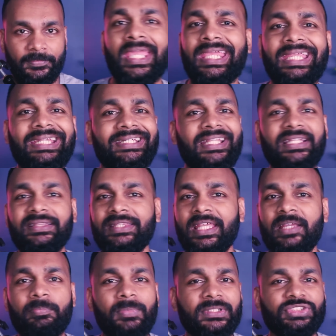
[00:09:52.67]
He didn't
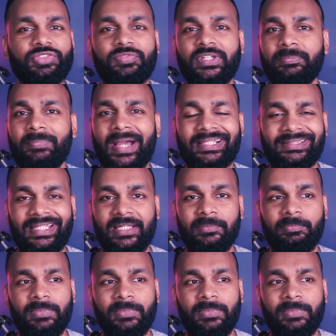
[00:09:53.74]
think much of it back then,